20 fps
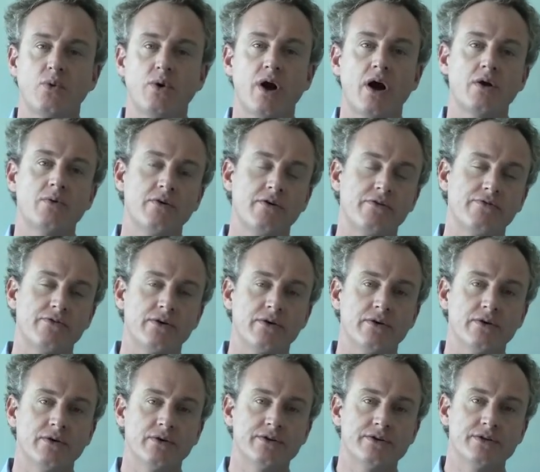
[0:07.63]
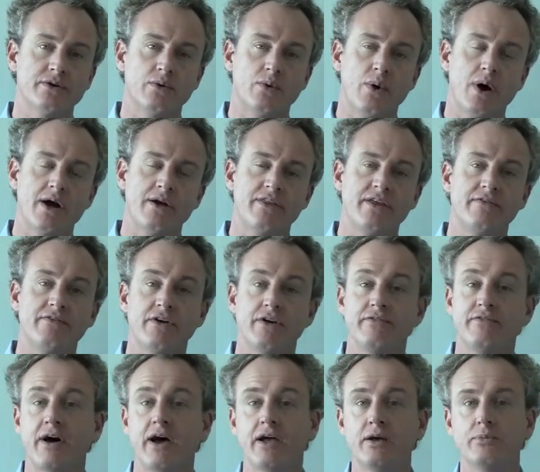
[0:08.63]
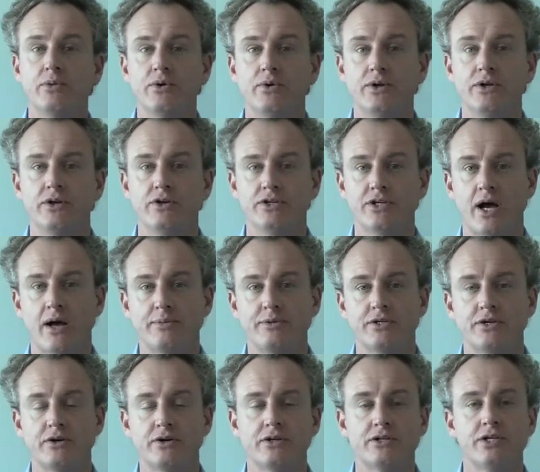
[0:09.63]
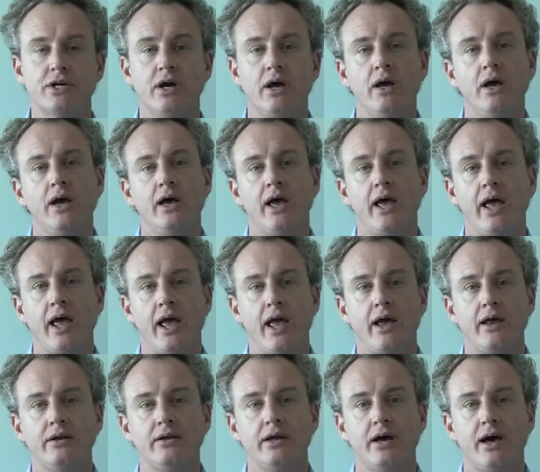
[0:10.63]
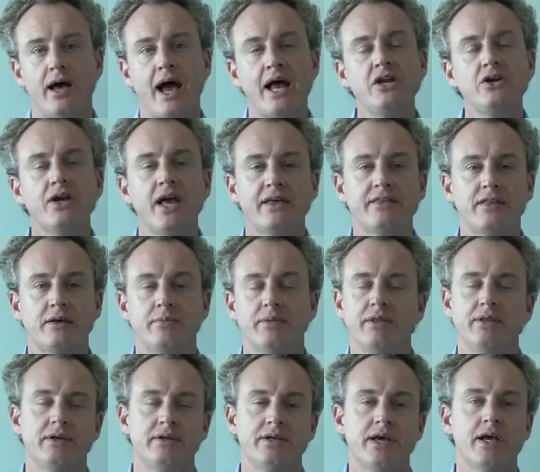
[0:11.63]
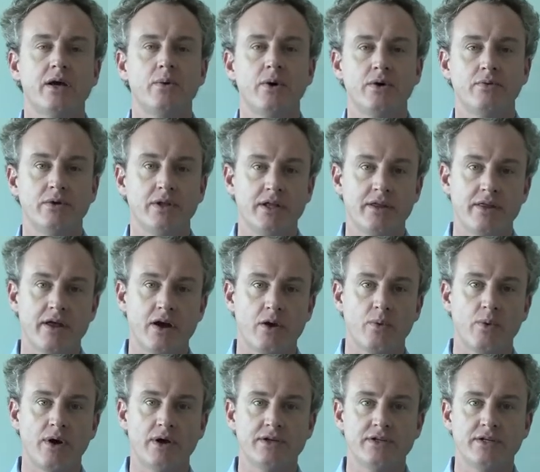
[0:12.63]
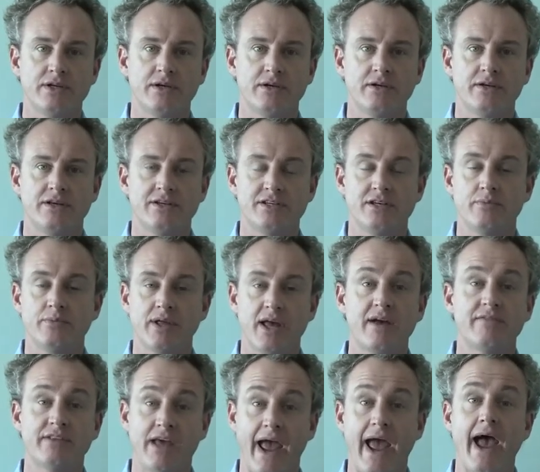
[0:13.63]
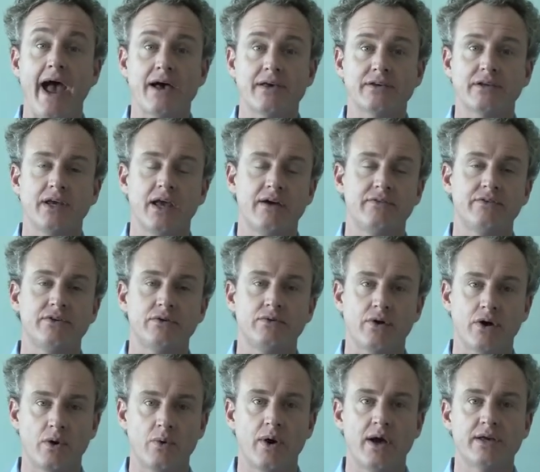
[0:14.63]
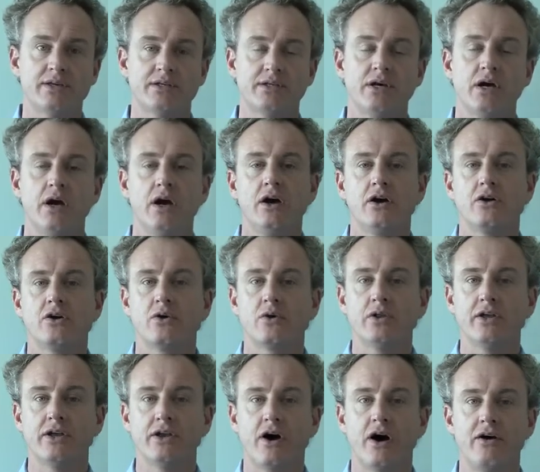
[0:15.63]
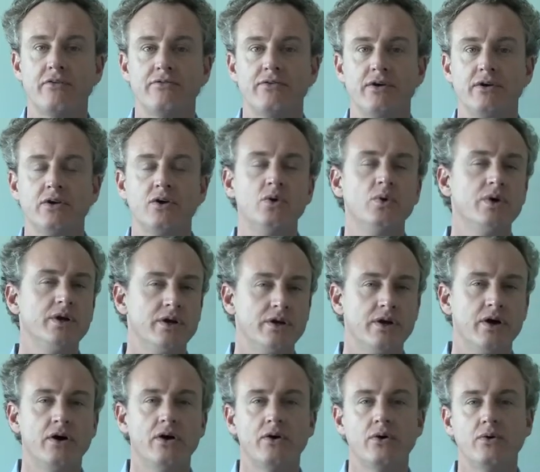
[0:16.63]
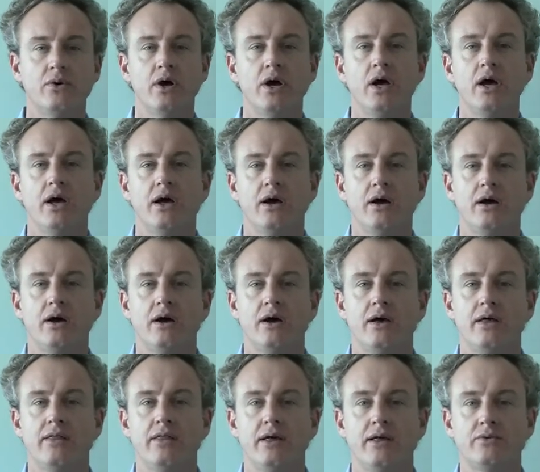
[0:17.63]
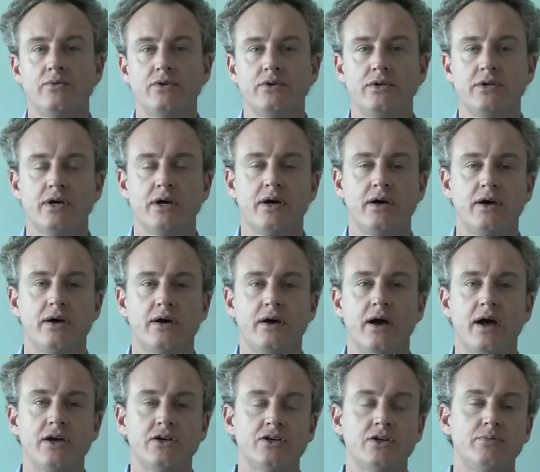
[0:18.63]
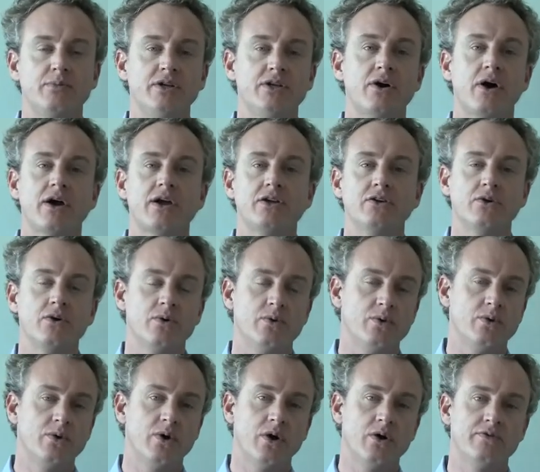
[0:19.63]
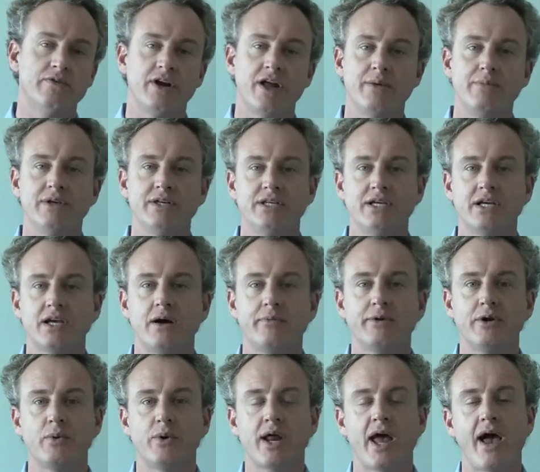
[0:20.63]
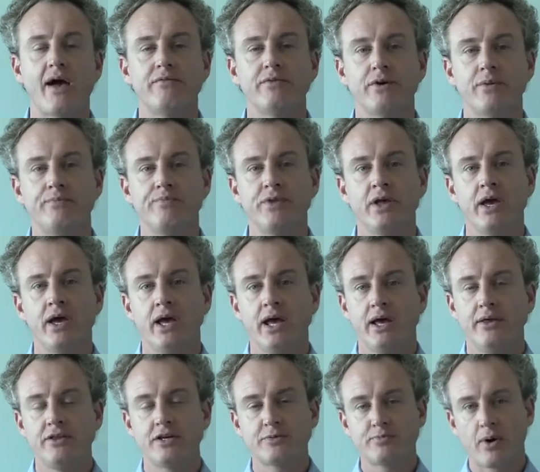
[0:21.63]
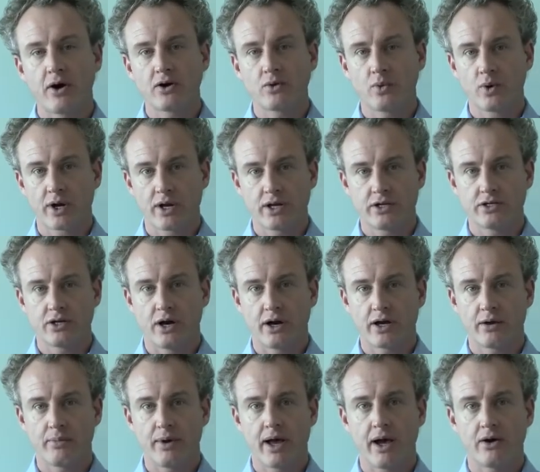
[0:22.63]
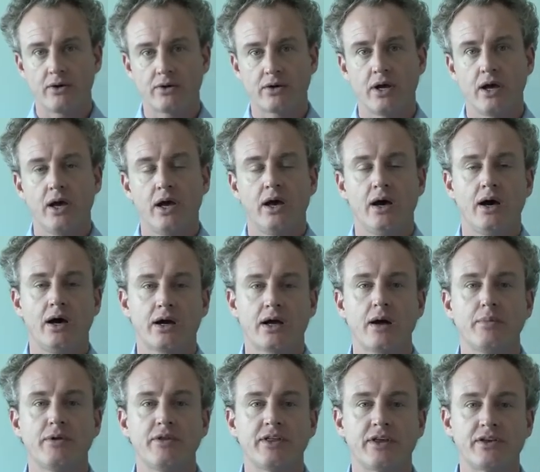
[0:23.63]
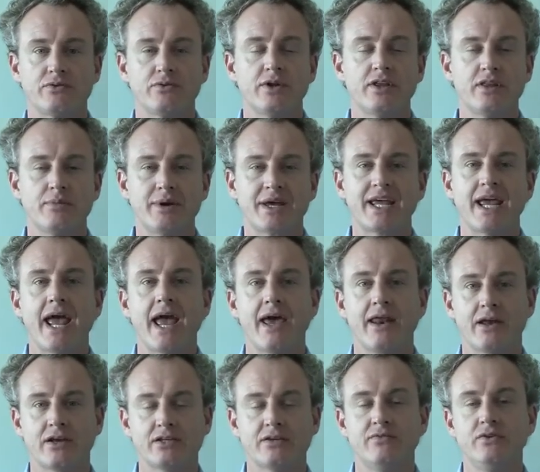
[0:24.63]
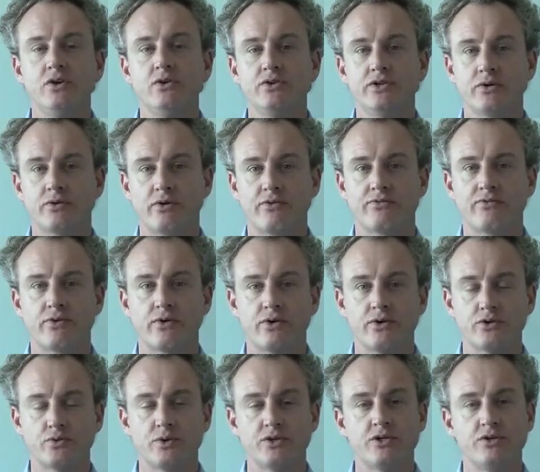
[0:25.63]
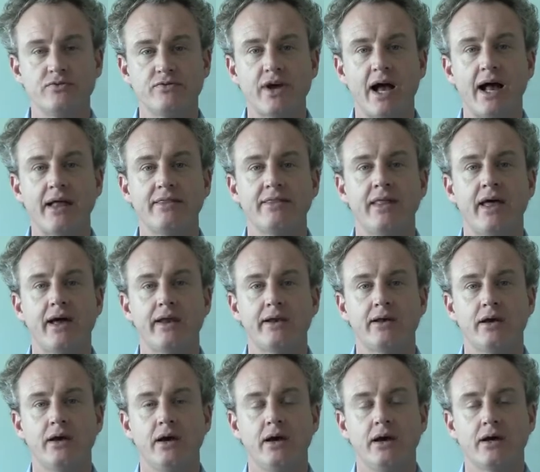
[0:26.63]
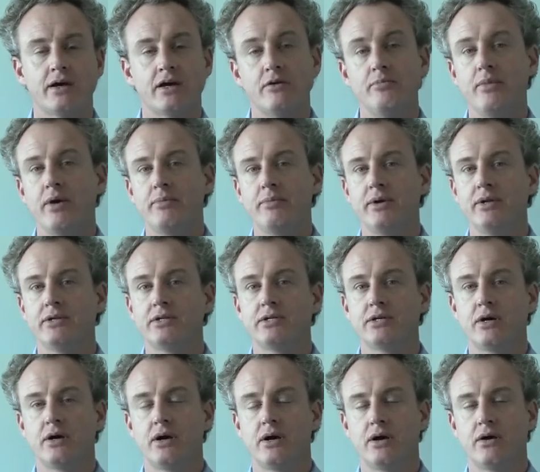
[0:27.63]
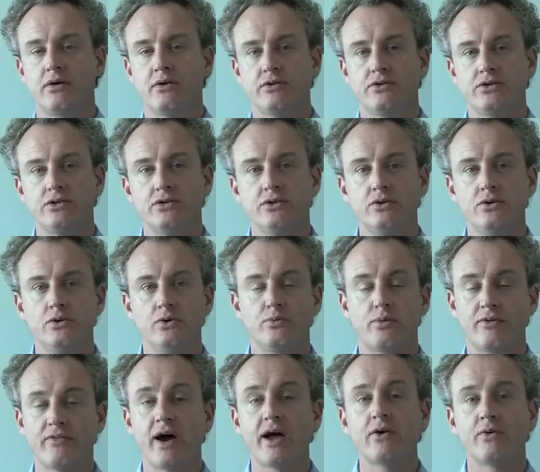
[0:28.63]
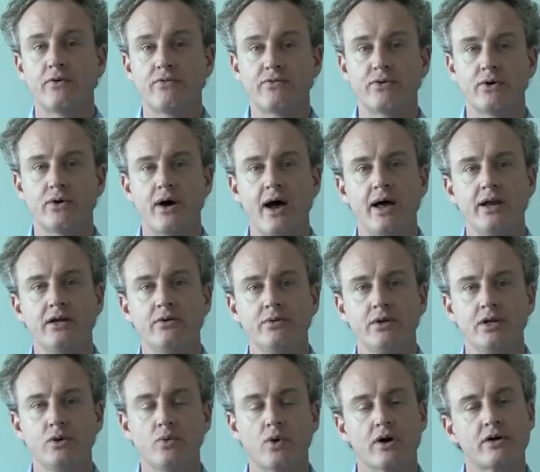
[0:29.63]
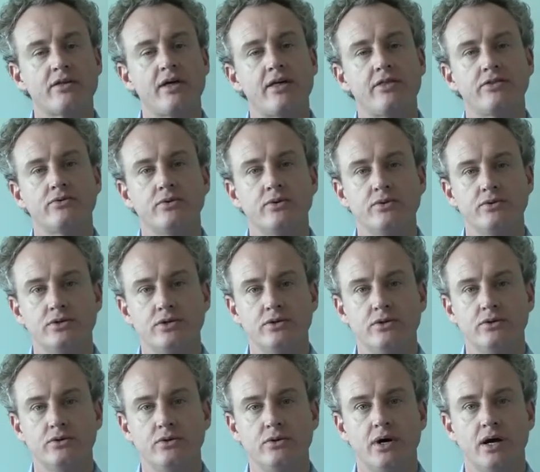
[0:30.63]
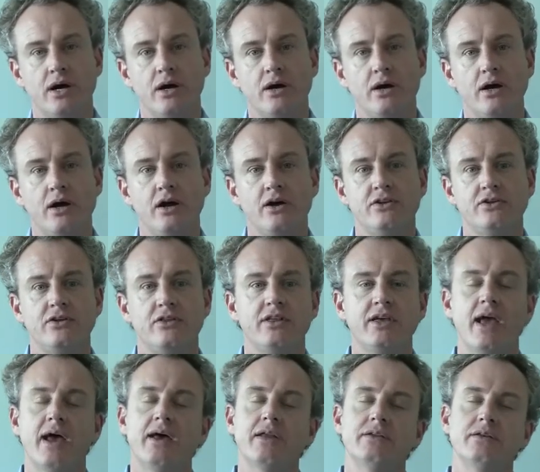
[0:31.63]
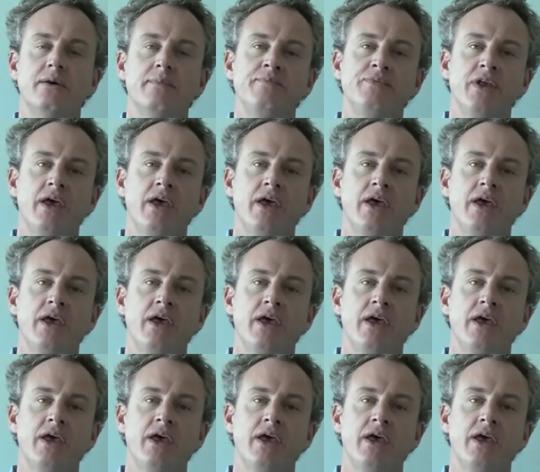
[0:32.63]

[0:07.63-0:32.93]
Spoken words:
What are referrals? Why are they very valuable in your job search? And how do you get them? And the takeaway really there was you simply have to ask. You have to request early and often, who do you know that I should be talking to over at ABC Company, what have you. In this part, we're going to talk about a couple of things, really the mechanics of using referrals. Once you've gotten that commitment to provide a referral, how do you really work that through to the end?